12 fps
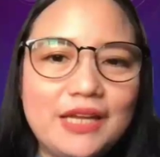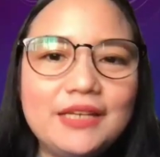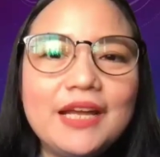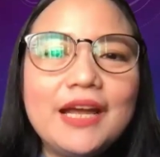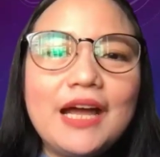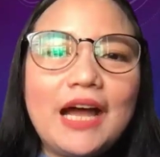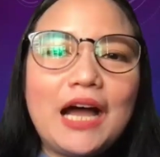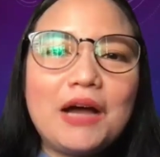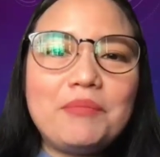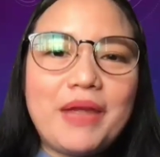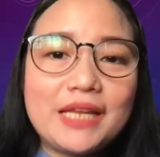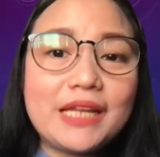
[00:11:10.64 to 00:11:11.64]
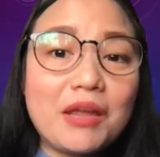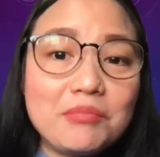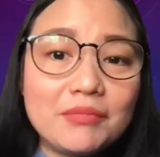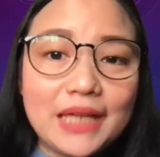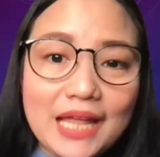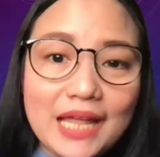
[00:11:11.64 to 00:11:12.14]
Jean. And
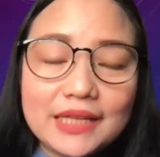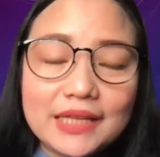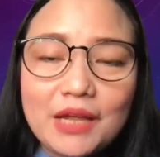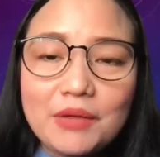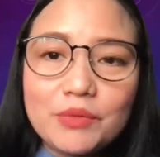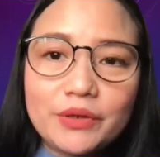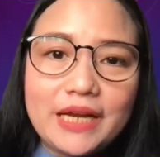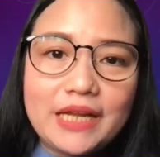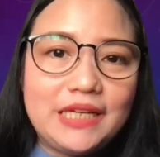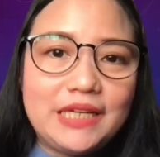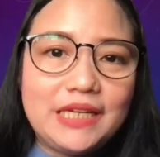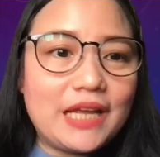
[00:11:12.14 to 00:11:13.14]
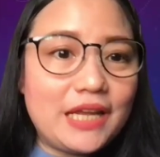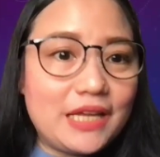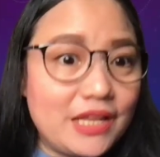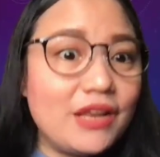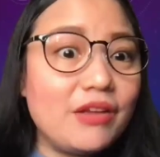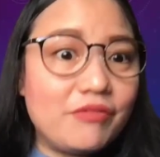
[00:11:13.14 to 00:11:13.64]
I'm glad that I'm already like
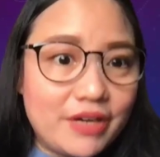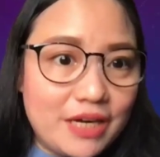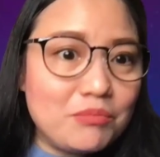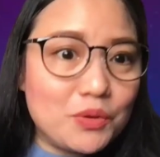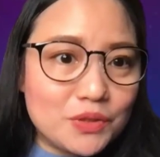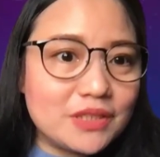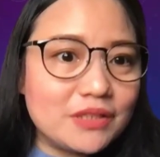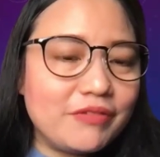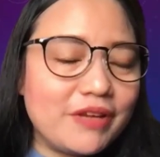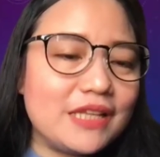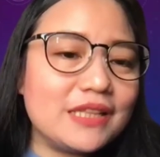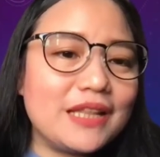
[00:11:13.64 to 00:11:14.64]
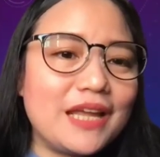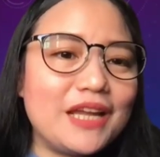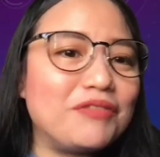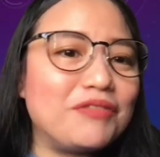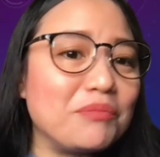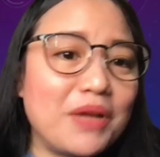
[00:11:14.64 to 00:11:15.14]
delivering most of it,
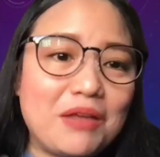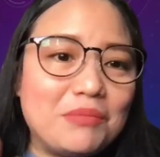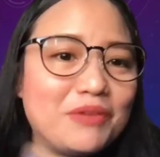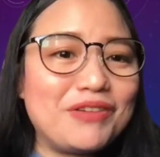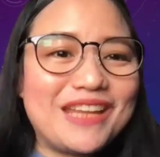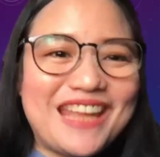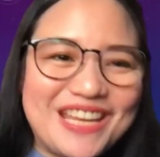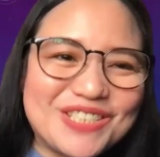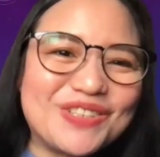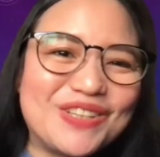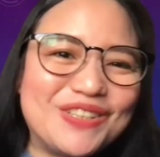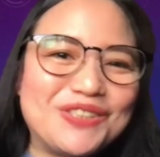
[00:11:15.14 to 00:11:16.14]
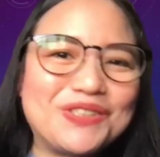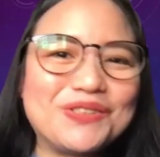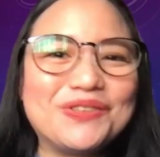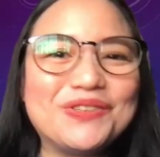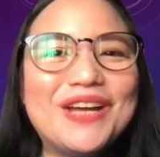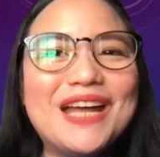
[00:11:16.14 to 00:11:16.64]
like from gamification
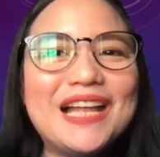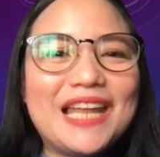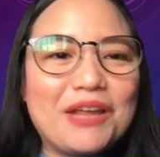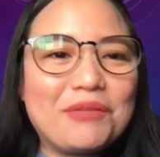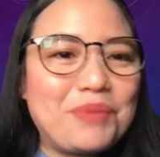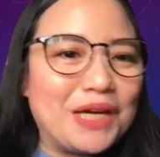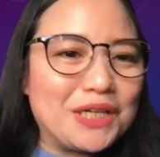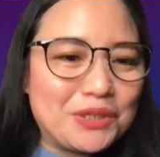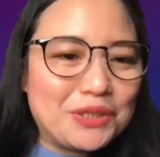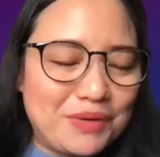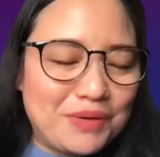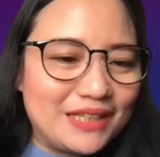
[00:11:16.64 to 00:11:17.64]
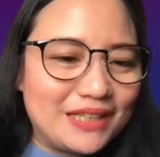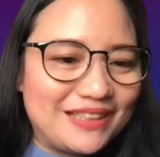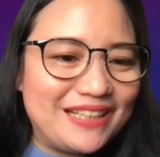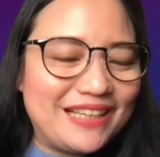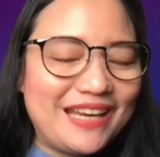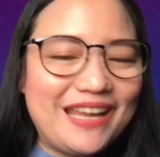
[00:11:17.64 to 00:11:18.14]
to like peer-to-peer
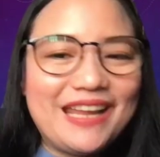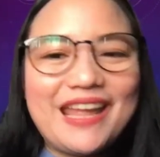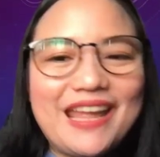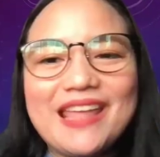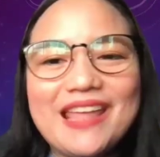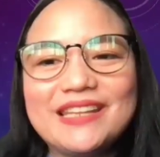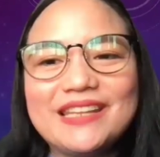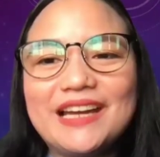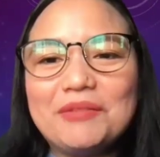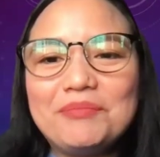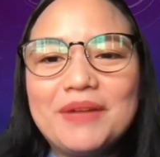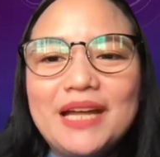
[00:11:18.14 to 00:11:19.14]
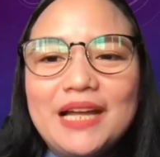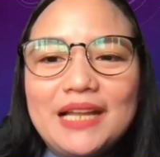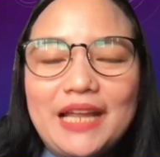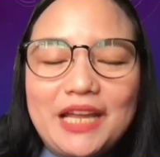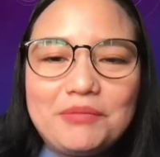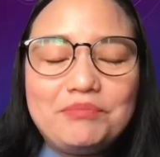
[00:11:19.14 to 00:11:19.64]
learning and
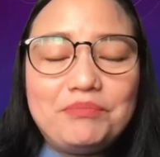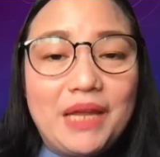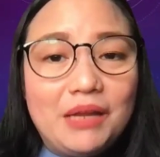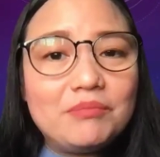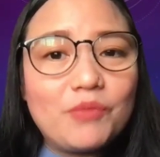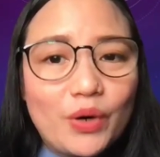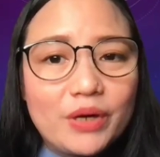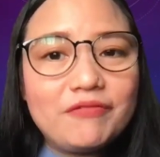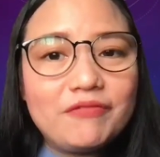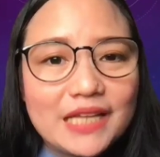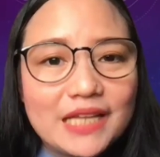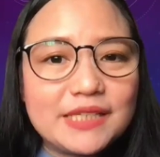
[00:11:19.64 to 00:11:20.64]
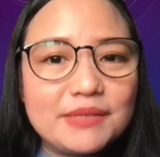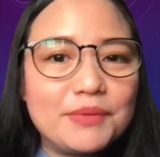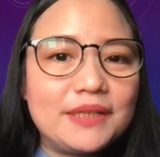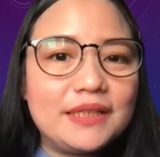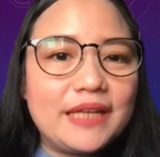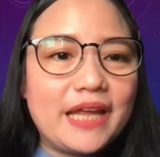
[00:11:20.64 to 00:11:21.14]
like being more
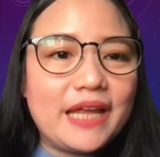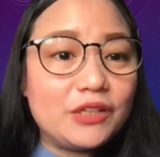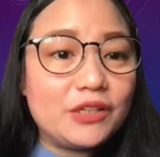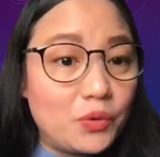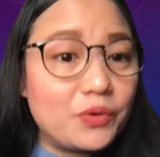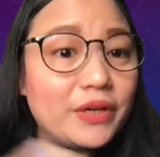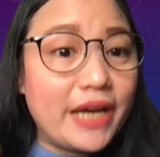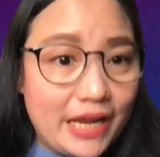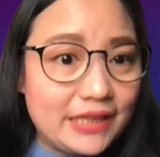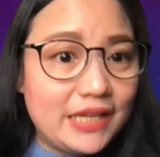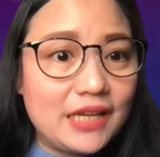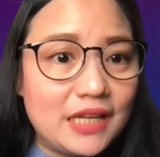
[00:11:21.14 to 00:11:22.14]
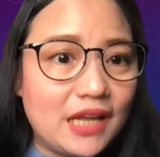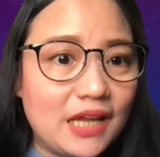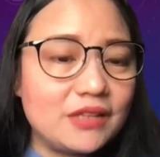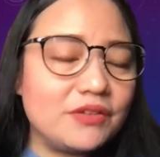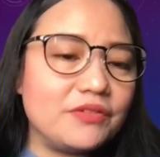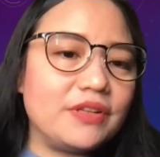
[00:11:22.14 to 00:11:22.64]
flexible and co-creating a
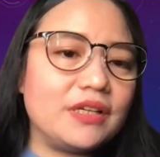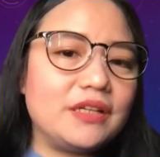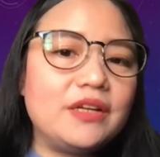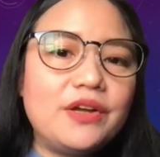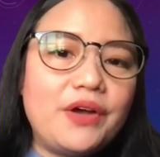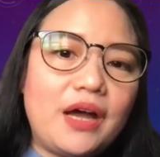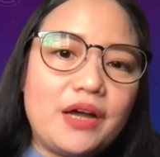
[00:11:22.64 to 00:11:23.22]
lot of the